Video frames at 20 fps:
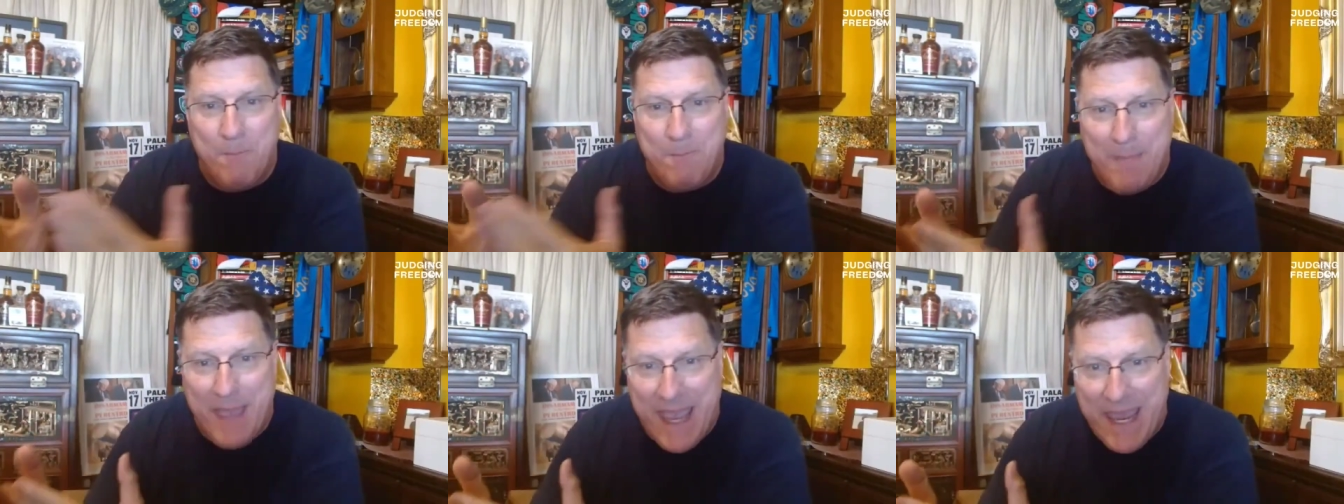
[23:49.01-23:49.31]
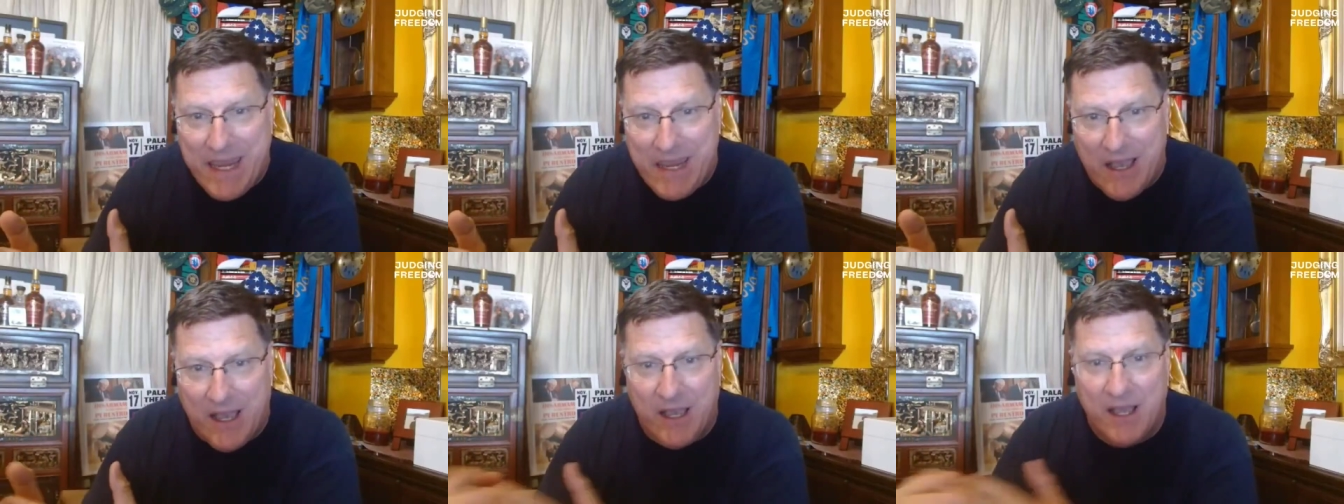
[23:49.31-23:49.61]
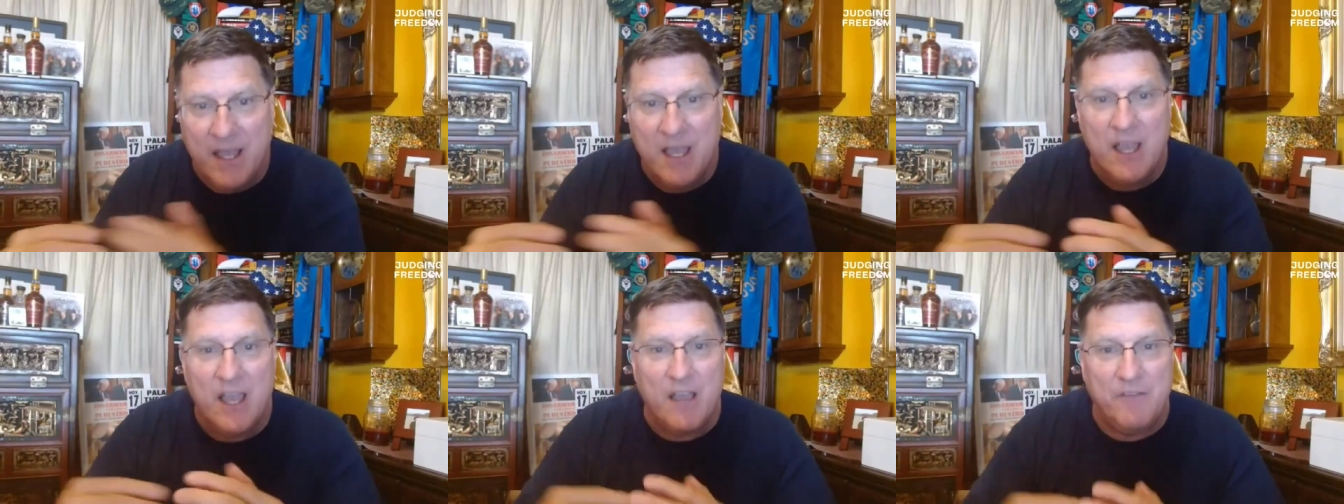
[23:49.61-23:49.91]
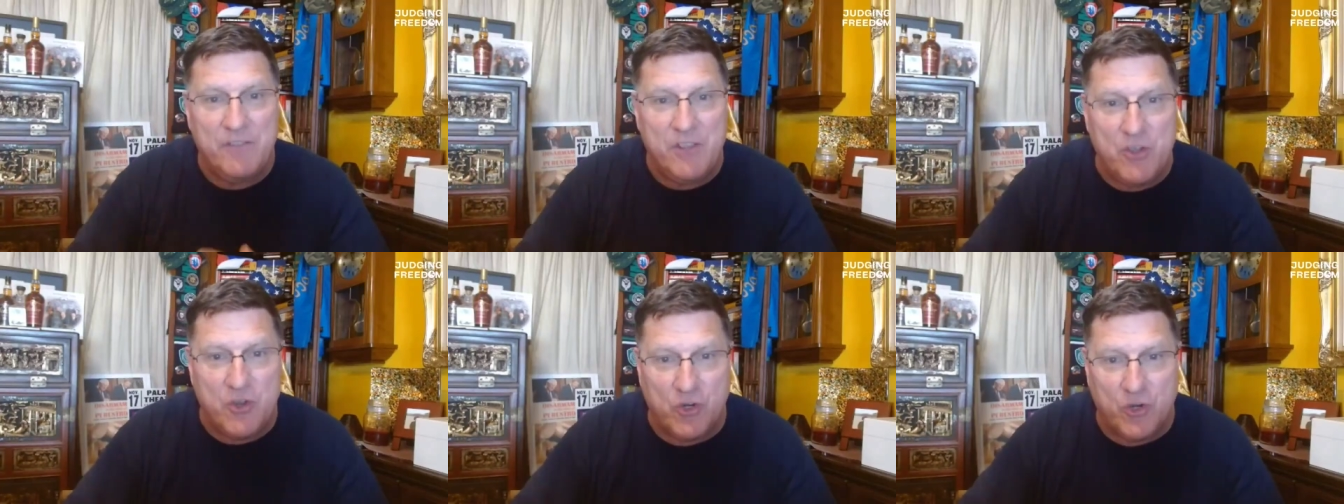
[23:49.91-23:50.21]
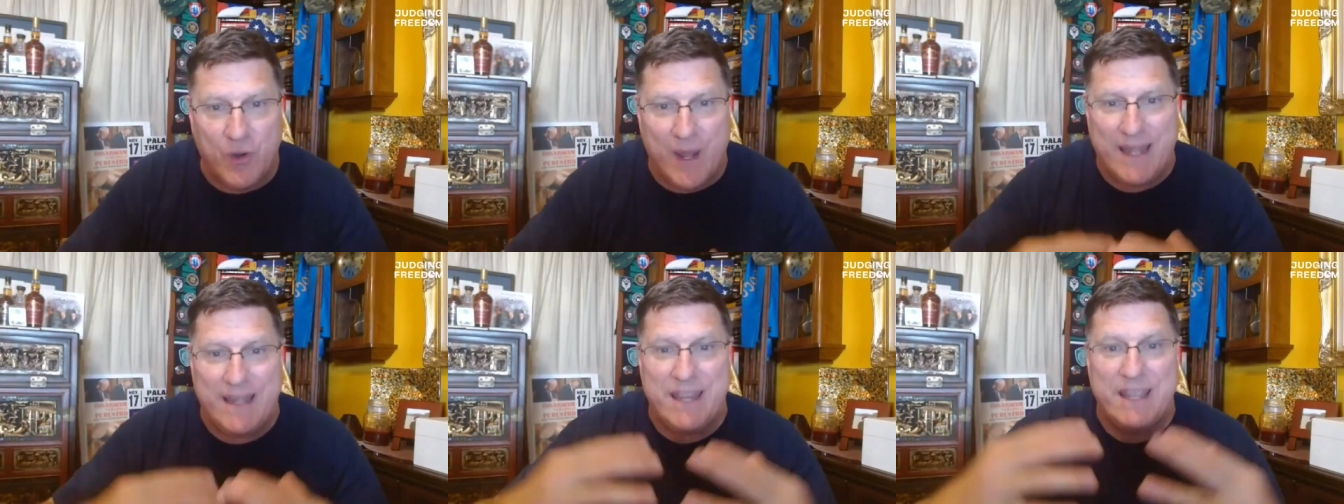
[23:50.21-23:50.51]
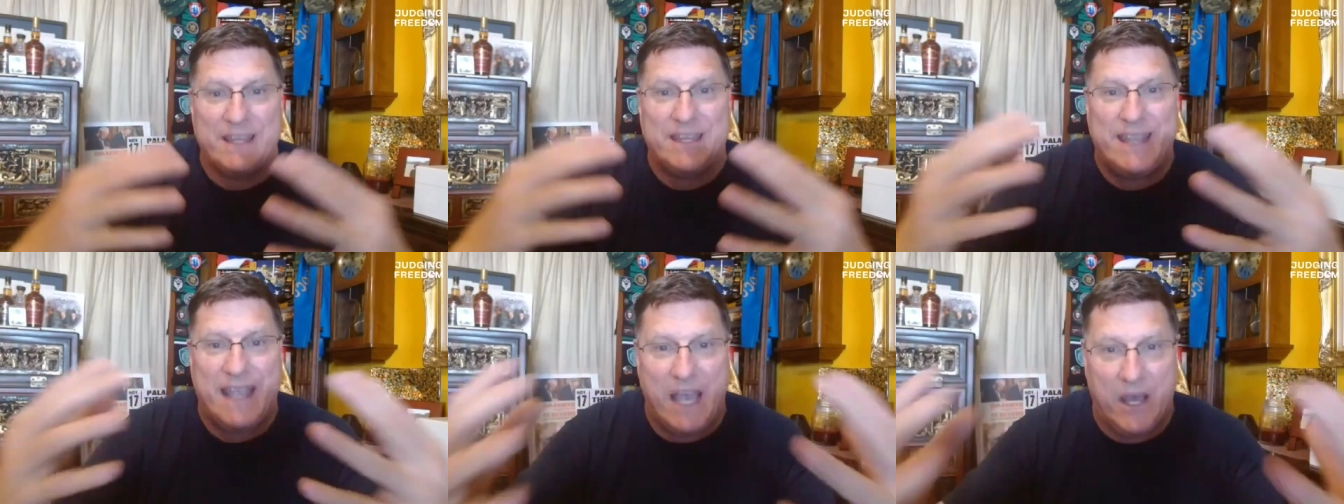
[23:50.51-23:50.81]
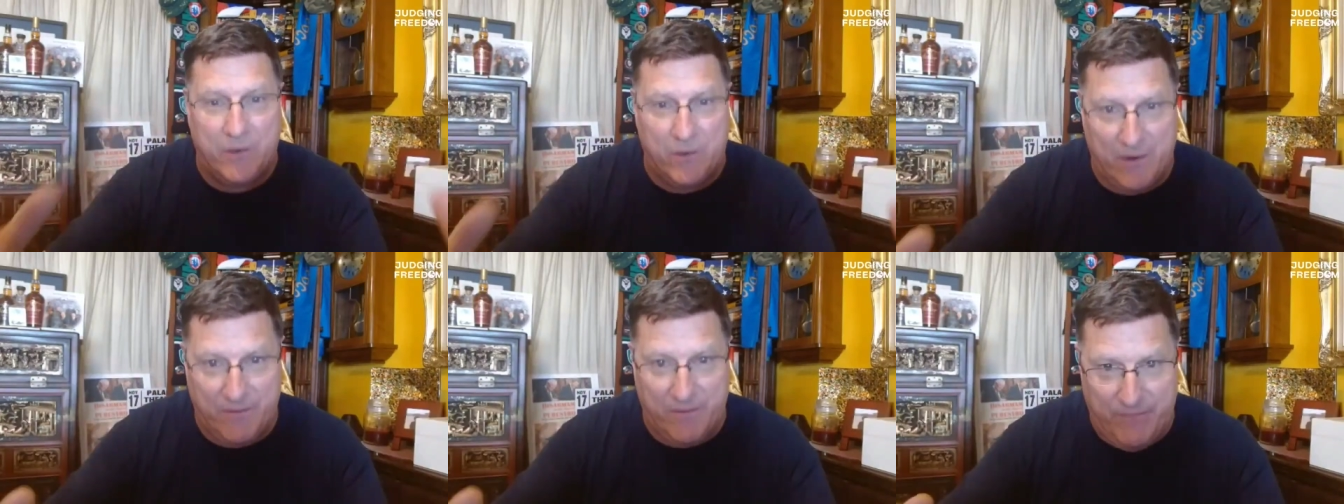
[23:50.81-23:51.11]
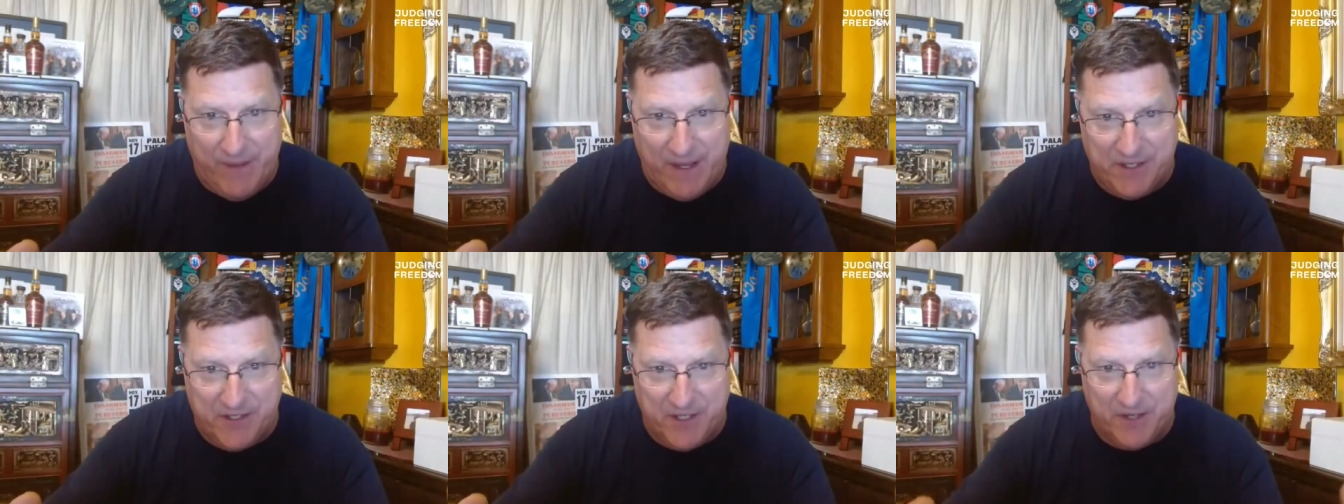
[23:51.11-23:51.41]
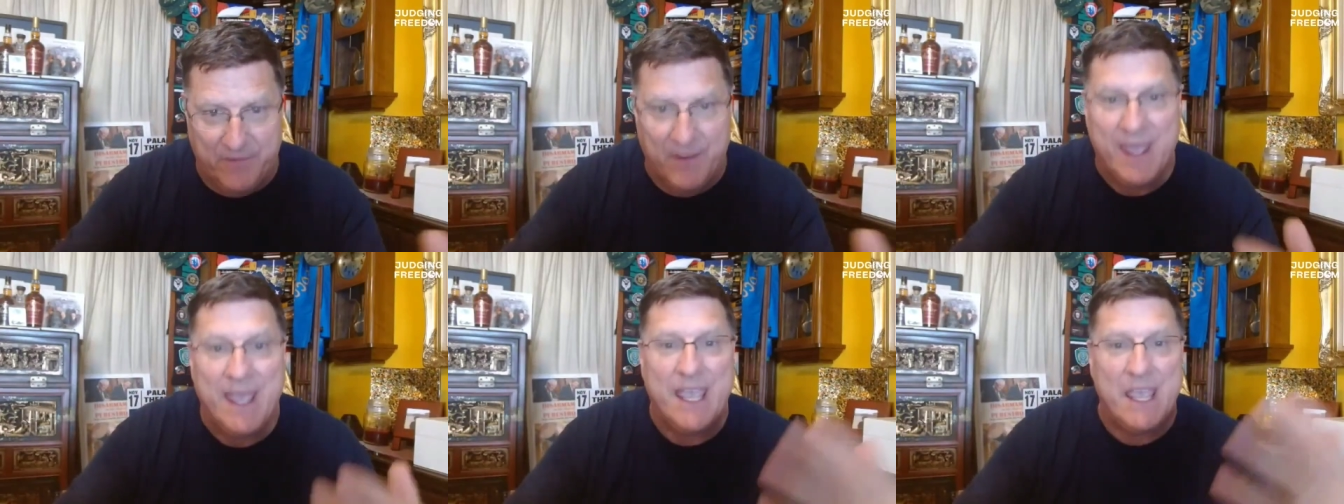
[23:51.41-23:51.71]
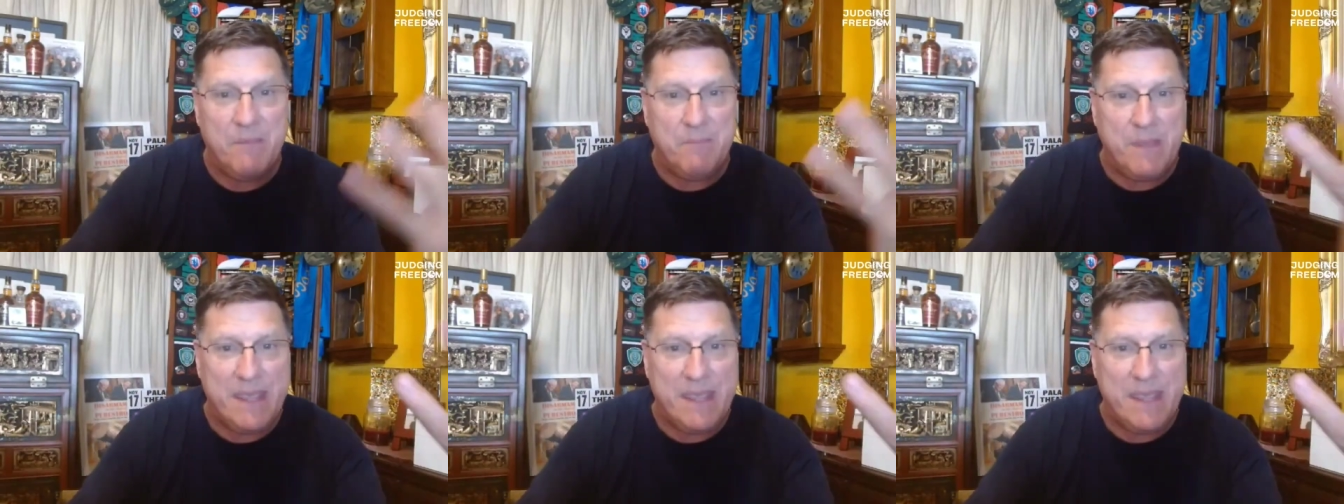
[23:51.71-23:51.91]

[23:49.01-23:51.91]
omega of the Ukrainian counteroffensive.